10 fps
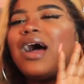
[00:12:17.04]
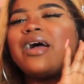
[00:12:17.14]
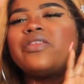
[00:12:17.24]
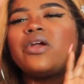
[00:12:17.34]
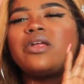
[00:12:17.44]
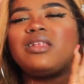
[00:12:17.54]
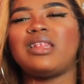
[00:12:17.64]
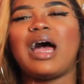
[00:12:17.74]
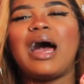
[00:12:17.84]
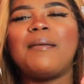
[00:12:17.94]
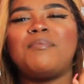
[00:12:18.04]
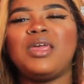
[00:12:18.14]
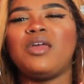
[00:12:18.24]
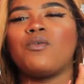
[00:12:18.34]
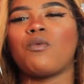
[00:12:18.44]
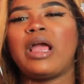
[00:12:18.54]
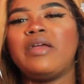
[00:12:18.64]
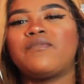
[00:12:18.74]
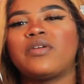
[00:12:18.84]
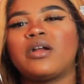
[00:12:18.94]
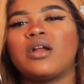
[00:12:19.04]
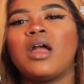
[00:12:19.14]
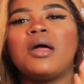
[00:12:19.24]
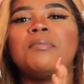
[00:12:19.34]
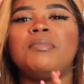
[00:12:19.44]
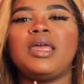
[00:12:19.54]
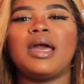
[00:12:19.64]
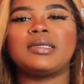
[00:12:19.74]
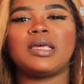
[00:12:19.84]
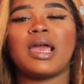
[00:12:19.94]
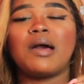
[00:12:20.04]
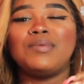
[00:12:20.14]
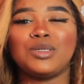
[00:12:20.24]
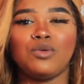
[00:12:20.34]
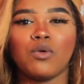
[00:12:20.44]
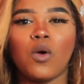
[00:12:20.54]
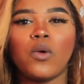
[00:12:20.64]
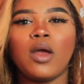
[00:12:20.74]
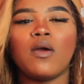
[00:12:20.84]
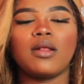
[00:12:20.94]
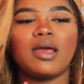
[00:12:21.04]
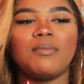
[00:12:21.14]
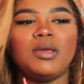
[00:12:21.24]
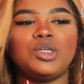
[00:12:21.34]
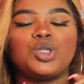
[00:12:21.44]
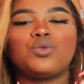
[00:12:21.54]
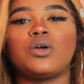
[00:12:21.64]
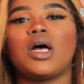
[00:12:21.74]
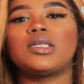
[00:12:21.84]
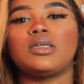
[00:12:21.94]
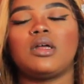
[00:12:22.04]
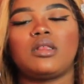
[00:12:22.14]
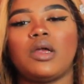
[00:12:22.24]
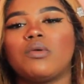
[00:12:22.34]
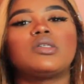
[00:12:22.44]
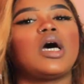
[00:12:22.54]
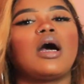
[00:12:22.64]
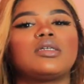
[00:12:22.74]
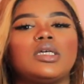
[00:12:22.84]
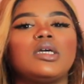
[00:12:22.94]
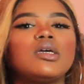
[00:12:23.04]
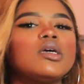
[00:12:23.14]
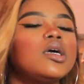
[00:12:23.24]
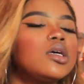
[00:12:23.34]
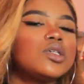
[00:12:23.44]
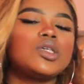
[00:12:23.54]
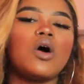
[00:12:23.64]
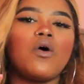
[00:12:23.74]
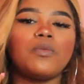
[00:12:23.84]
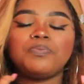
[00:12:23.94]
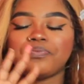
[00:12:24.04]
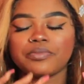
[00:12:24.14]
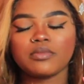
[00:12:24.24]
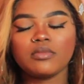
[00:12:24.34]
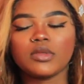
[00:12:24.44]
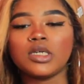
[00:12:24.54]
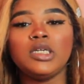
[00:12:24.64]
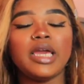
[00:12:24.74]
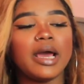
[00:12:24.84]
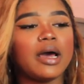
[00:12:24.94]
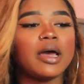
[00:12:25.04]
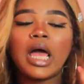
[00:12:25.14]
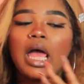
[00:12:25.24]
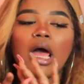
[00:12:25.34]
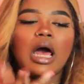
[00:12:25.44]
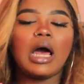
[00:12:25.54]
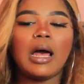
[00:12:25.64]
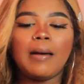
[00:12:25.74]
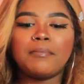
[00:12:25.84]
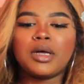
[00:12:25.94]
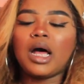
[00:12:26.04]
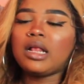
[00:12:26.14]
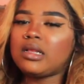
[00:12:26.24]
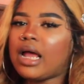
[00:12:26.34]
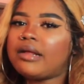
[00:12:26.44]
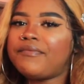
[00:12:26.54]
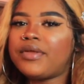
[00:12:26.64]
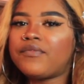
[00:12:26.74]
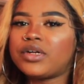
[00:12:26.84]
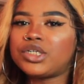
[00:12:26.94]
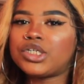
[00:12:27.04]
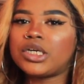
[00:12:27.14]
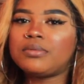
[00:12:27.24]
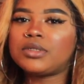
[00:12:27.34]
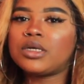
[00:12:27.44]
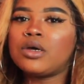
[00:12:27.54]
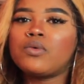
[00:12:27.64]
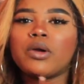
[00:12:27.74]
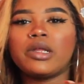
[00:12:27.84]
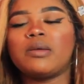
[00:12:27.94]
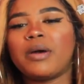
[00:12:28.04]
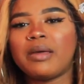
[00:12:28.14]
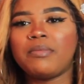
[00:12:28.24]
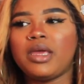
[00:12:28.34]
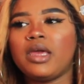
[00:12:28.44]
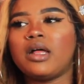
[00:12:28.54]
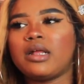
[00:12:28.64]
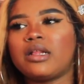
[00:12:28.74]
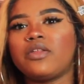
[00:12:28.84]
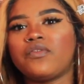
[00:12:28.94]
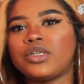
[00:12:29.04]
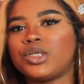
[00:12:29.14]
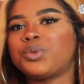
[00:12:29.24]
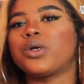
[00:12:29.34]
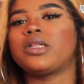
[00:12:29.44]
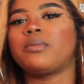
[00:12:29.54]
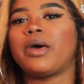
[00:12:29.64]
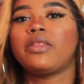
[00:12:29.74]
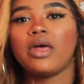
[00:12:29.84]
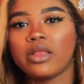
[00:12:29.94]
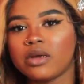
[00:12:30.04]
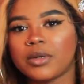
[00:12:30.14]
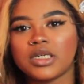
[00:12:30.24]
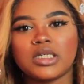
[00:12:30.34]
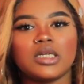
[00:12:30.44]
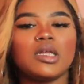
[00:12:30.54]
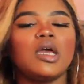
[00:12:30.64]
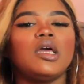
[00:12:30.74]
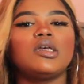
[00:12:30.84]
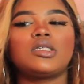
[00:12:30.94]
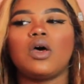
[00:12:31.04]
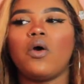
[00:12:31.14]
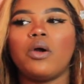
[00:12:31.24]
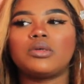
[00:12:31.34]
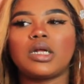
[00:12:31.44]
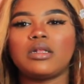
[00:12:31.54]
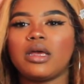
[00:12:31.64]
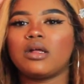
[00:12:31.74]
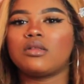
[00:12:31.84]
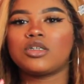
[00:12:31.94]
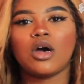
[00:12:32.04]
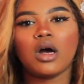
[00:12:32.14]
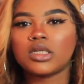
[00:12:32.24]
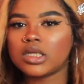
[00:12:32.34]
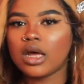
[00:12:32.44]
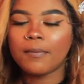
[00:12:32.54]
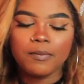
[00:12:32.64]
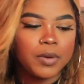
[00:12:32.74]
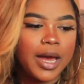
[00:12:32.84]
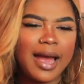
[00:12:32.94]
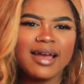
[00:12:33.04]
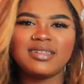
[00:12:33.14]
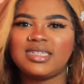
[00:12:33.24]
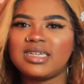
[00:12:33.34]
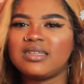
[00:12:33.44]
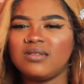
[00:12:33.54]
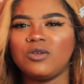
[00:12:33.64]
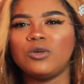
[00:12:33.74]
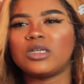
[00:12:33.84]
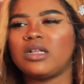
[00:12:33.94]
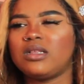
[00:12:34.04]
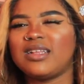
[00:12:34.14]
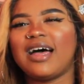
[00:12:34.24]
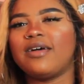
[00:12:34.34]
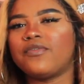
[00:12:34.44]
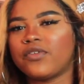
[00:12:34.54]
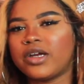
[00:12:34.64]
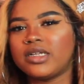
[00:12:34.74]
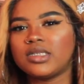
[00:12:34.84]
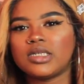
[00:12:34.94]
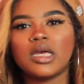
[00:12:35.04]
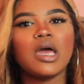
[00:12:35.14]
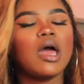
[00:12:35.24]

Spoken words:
either not being right for me as like I was growing, or like me just realizing that they were toxic. So yeah, a lot of the friendships were ended by me, a lot of the friendships were ended by the other person, so it was kind of like a toss-up, but I did lose a lot of friends.